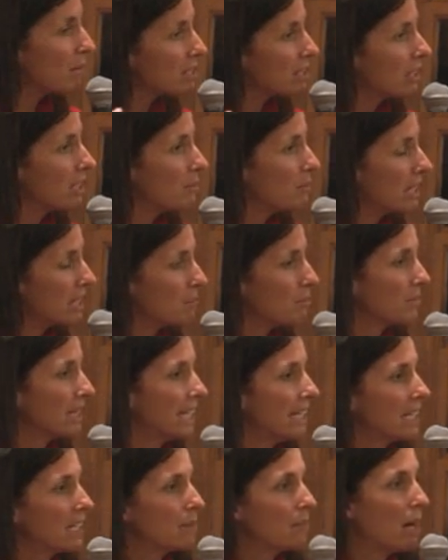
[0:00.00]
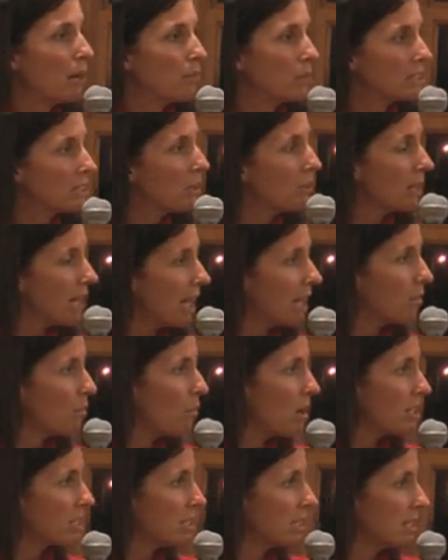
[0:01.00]
was going to be complaining about what's going on in
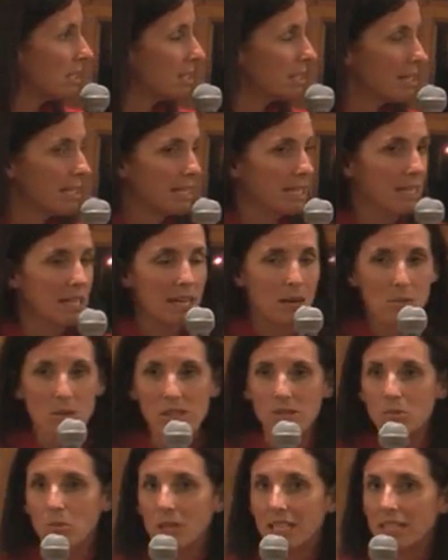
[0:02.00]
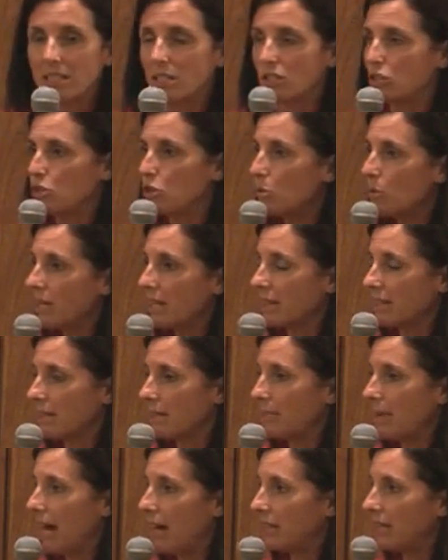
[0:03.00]
Washington, D.C. and I wasn't willing to do anything
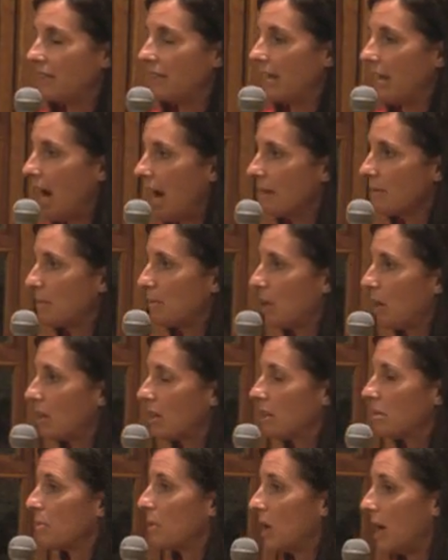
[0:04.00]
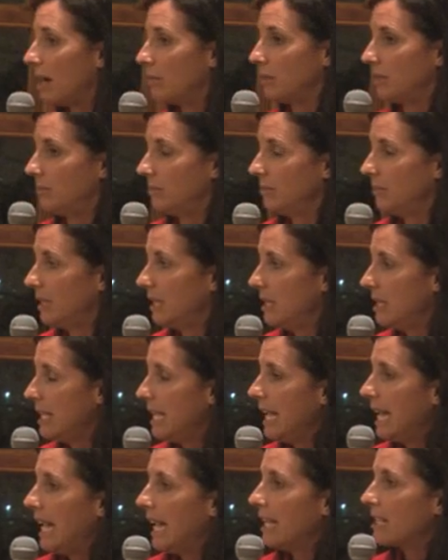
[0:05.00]
about it, then I'm a part of the problem.
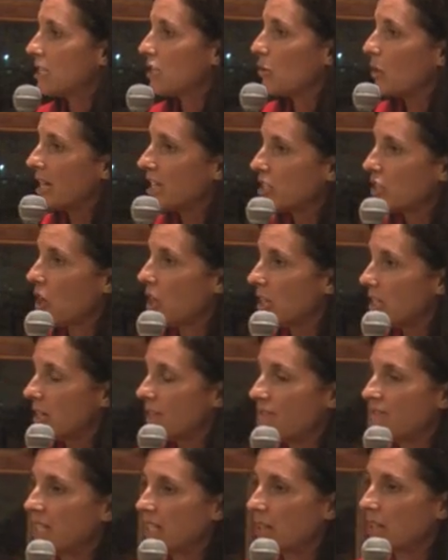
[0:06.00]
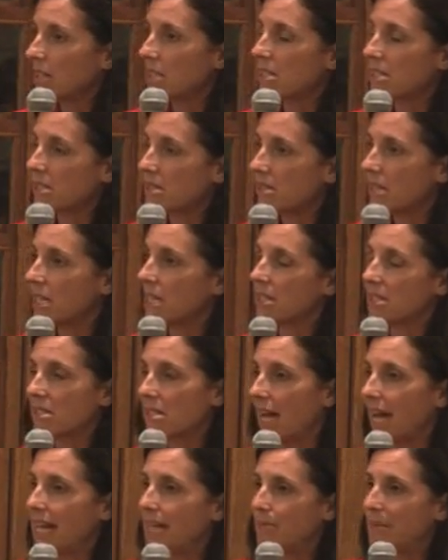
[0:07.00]
And so I started to feel this thing
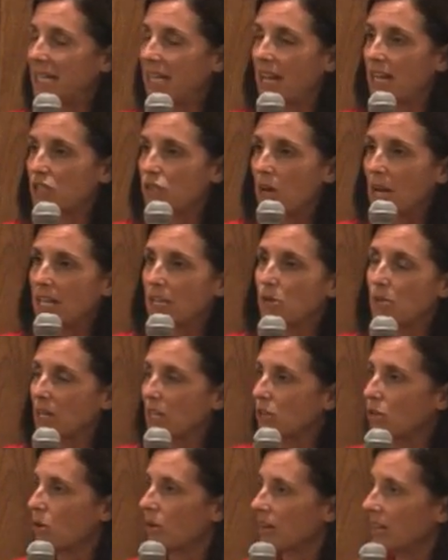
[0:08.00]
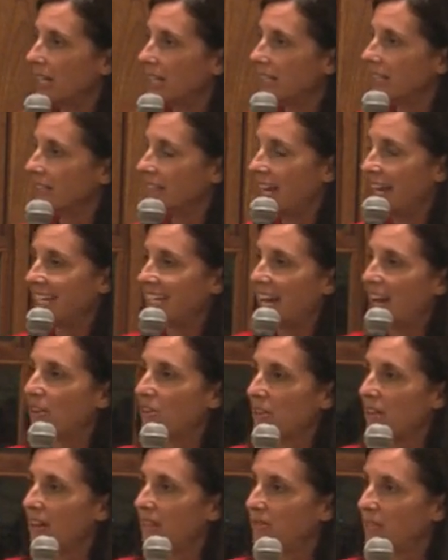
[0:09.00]
inside me. I tried to ignore it and lie down
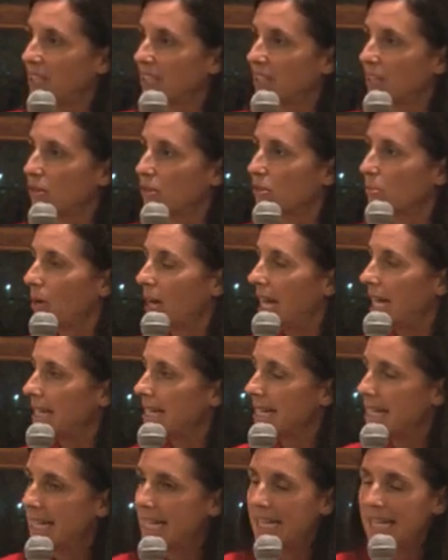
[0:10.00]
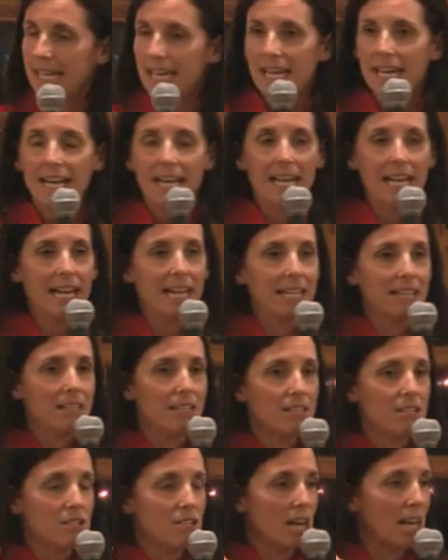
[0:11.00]
till that feeling goes away.
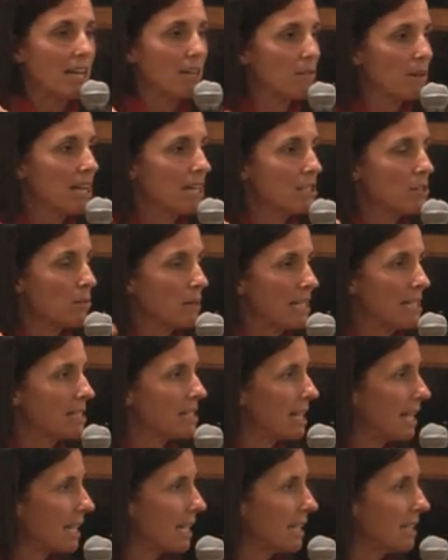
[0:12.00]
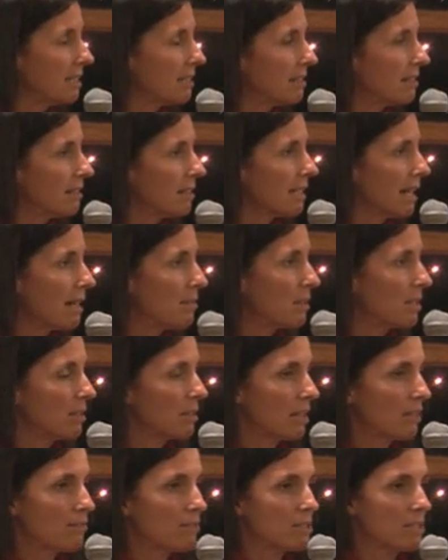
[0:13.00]
And January 22nd,
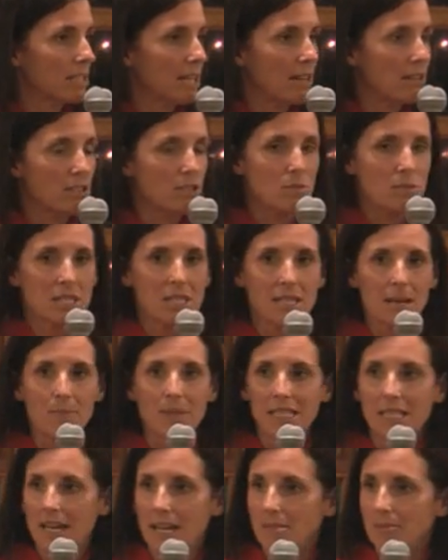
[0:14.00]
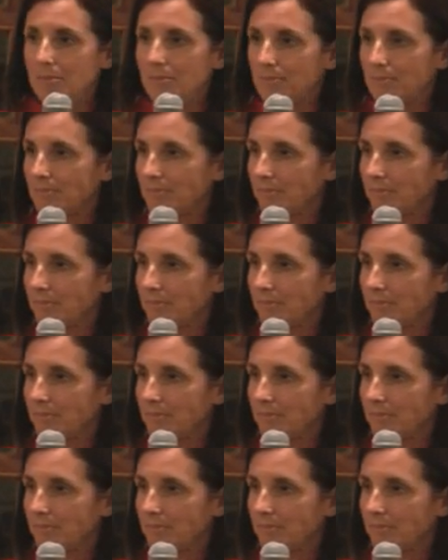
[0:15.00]
Gabrielle Giffords announced she was stepping down.